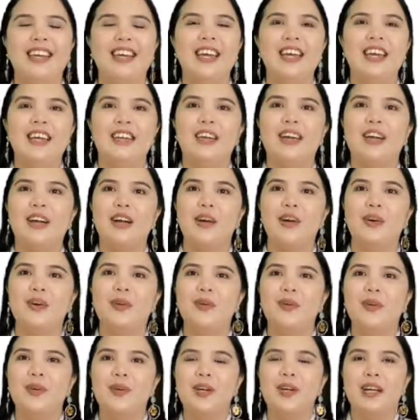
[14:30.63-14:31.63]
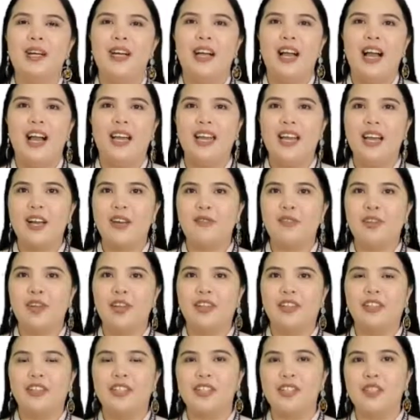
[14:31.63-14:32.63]
Now, I have
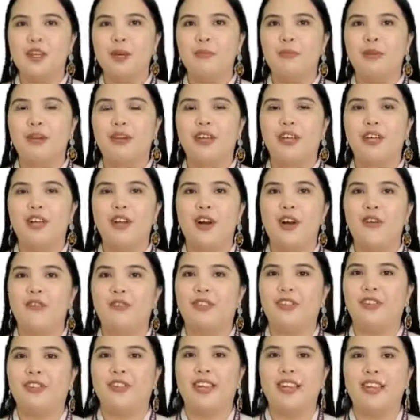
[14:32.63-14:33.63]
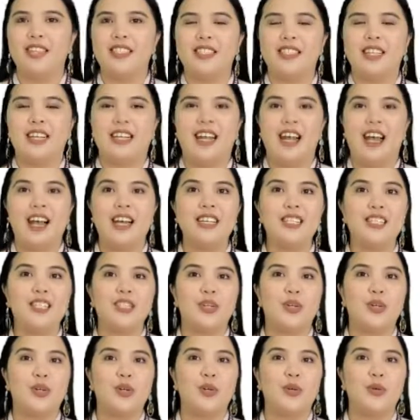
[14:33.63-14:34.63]
here the summary of today's class.
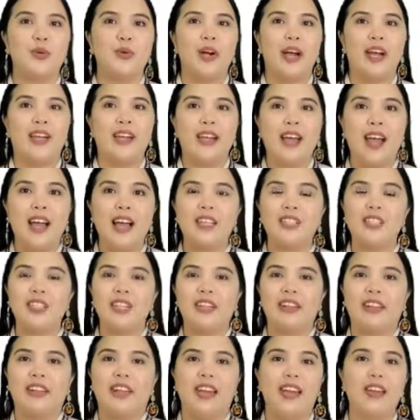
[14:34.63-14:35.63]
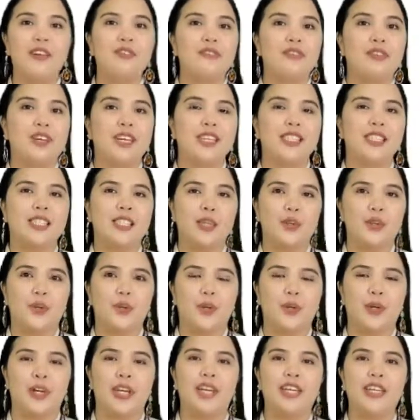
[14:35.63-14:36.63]
So, an adjective is a
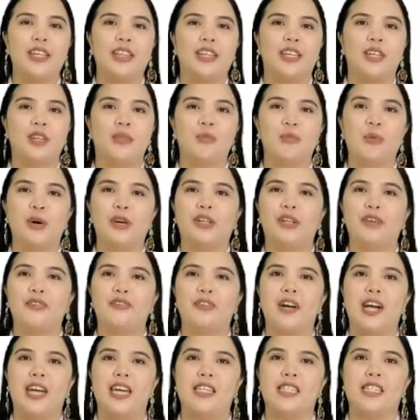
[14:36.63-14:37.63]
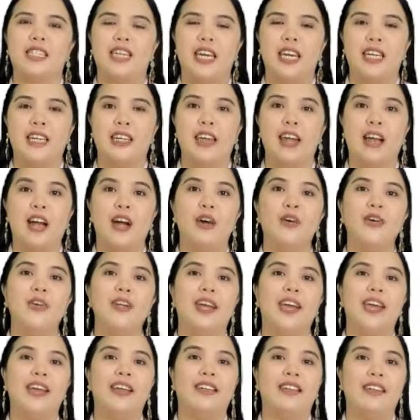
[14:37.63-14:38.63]
word that modifies a noun
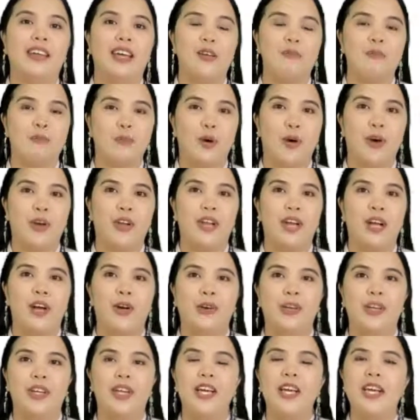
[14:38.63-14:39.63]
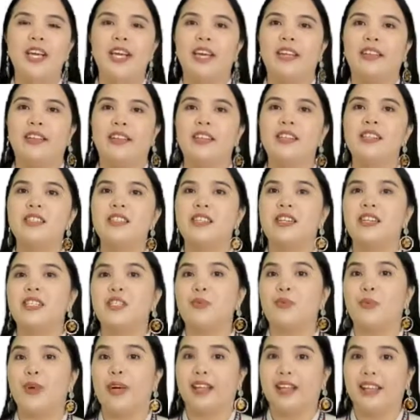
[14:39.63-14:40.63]
and a pronoun. It tells us
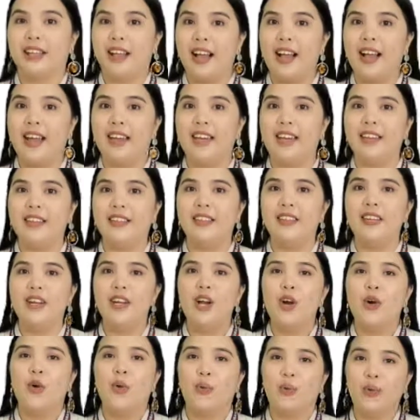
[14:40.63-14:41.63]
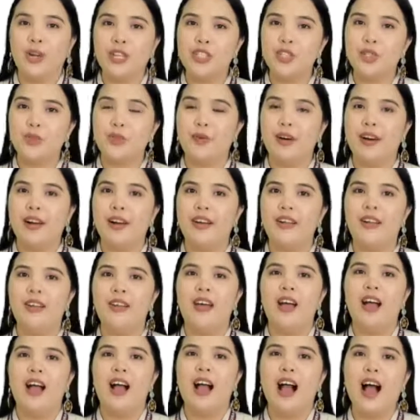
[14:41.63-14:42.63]
what kind, which one,
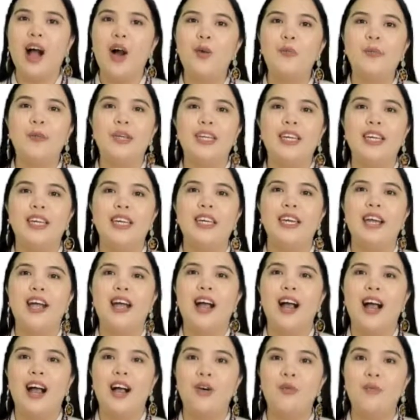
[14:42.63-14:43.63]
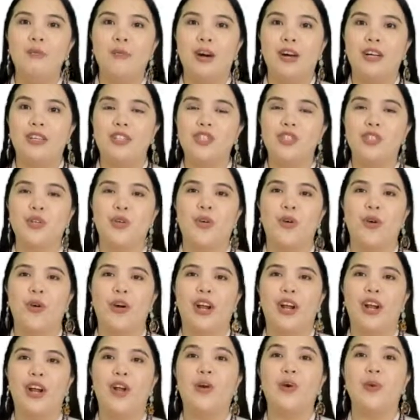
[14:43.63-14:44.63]
how many, how much,
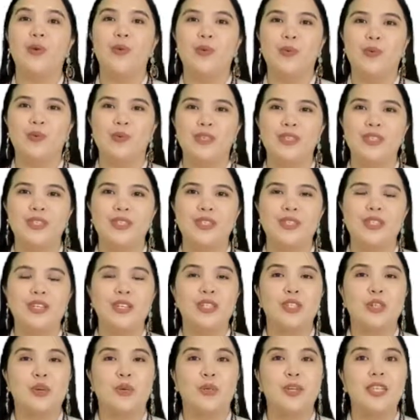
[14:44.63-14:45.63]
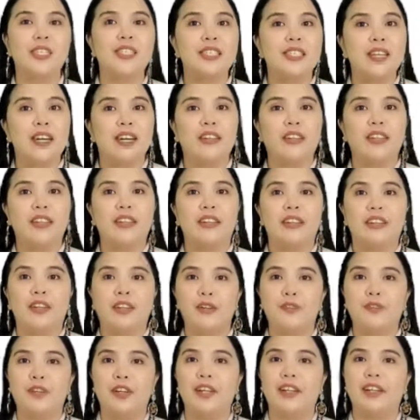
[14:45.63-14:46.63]
or whose. So, we studied the
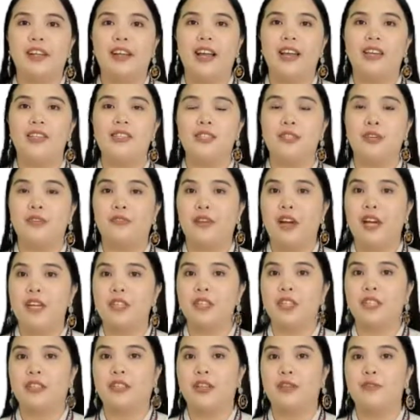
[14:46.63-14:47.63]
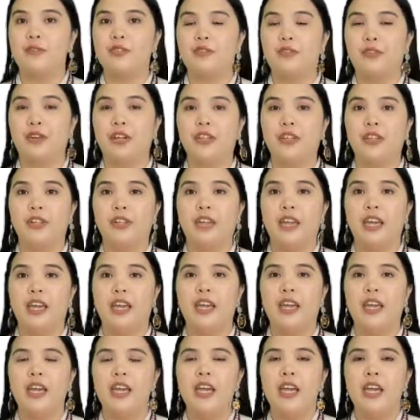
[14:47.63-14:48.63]
different kinds of adjectives for
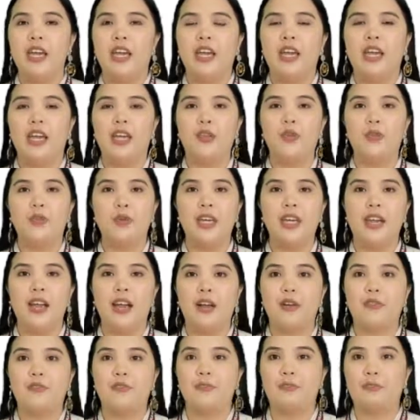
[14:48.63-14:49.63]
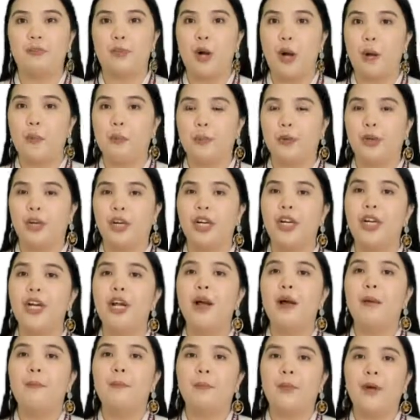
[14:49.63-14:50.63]
today, and we have proper,
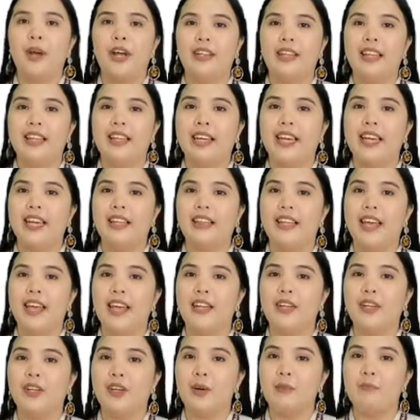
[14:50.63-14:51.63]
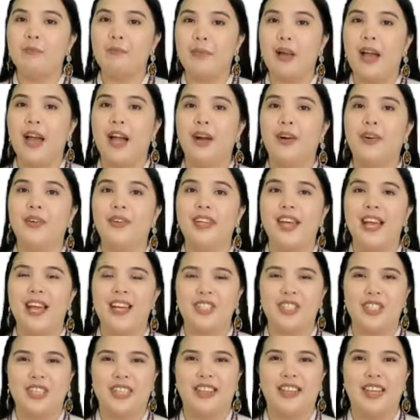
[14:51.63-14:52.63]
predicate, and compound
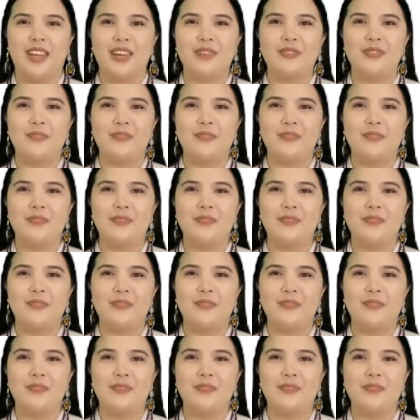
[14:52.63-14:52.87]
adjective.